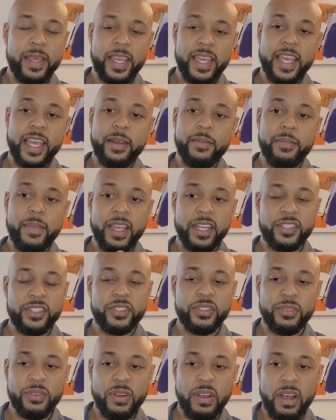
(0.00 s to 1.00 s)
And make
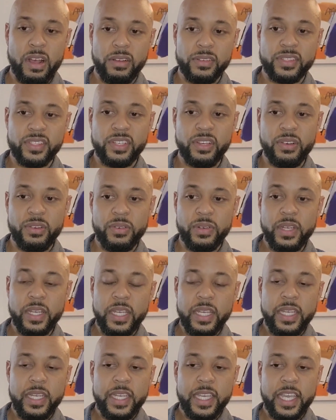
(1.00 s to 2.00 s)
sure also
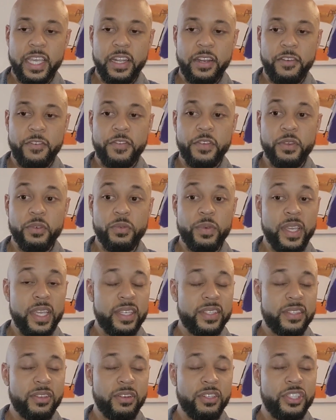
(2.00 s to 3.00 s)
in a few
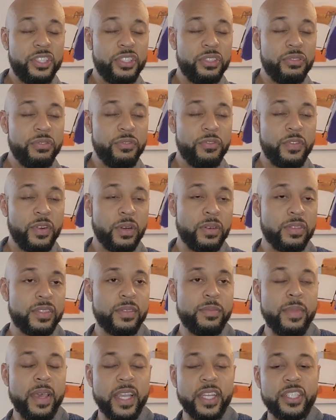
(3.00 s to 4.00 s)
weeks on June
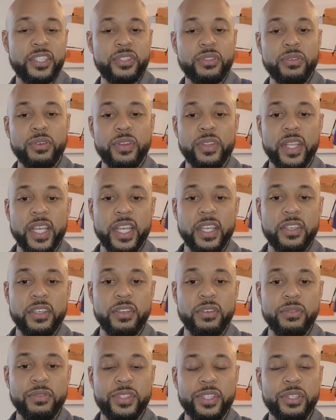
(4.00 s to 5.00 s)
1st, make sure that
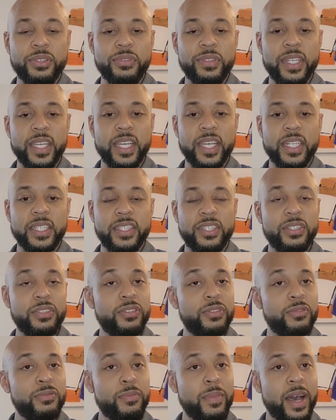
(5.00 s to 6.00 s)
you tune in
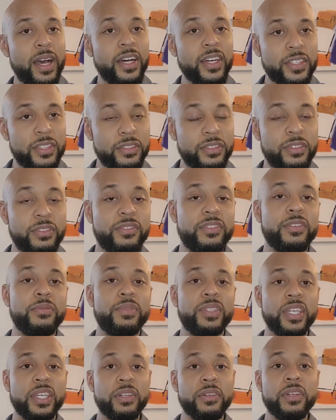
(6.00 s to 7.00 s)
to my other YouTube
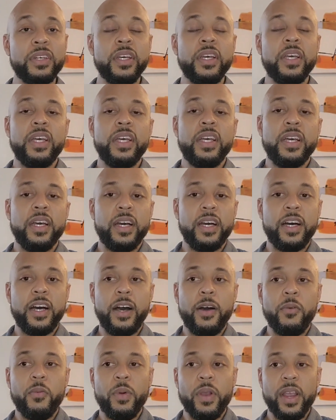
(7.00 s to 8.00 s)
channel,
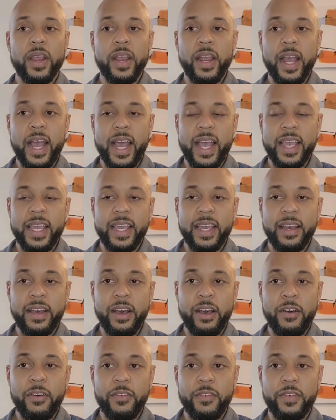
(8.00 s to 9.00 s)
uh, where I
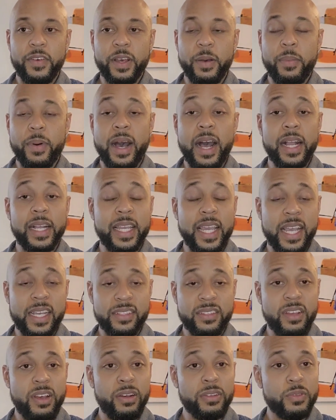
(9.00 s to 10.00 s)
have a
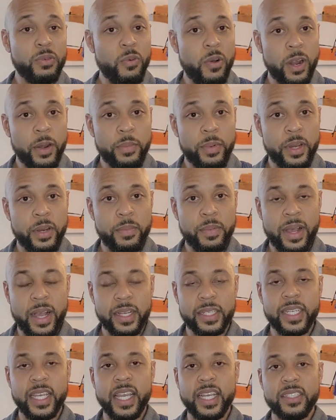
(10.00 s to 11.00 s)
podcast called the Water Bear
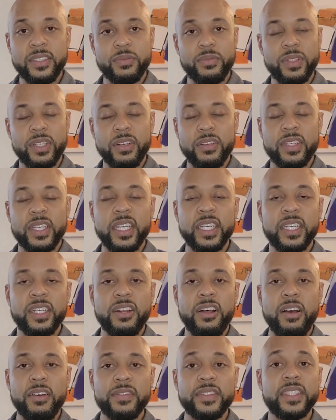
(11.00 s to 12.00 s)
Podcast. We are kicking
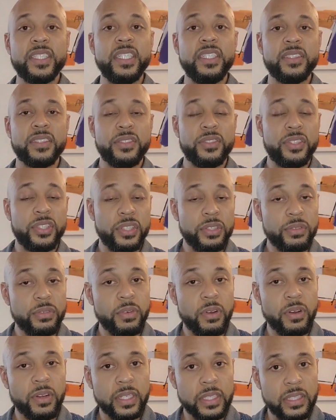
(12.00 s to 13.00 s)
off season
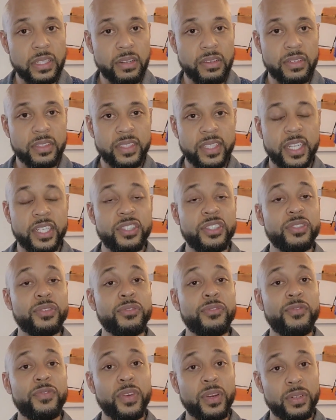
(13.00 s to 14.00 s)
two on Thursday,
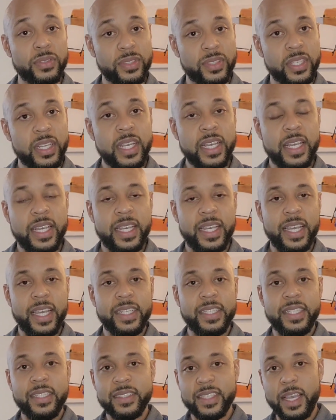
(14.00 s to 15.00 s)
June 1st,
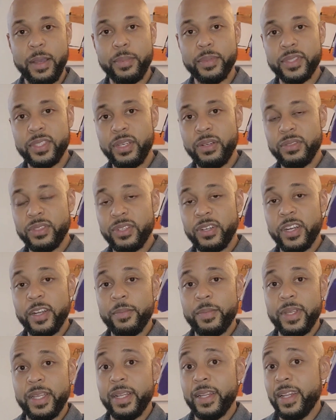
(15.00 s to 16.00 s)
and these episodes are going to
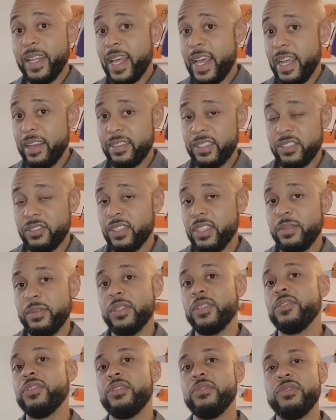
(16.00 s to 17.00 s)
be live streamed
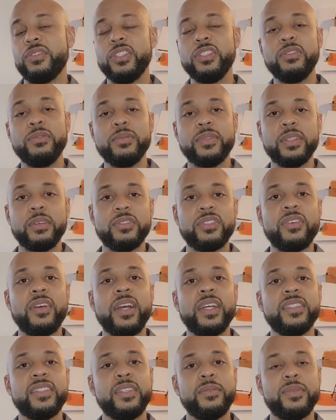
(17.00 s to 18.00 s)
on YouTube. So,
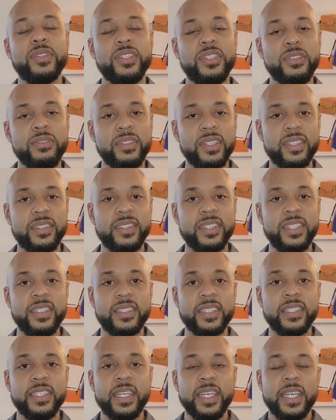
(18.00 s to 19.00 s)
trying something new this
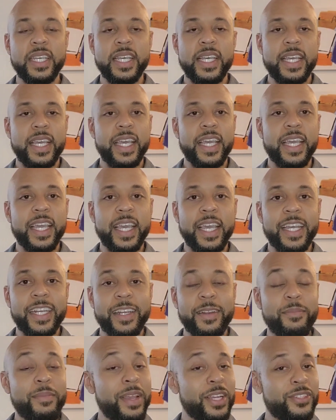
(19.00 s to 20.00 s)
season,
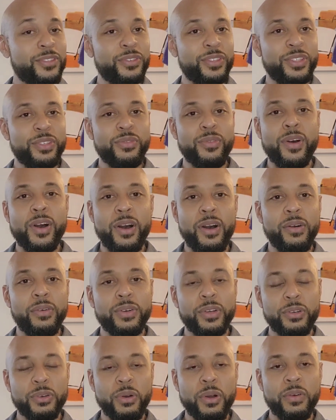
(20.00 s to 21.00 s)
and make sure you
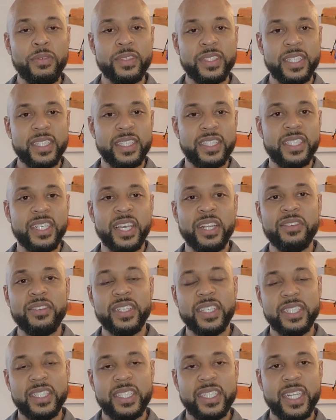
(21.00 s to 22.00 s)
all go over to the channel
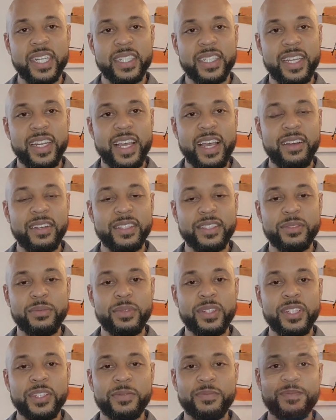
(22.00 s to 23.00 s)
and check that out as
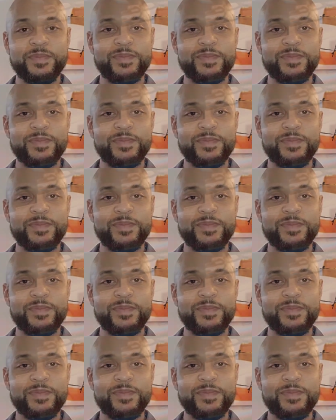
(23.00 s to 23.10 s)
well.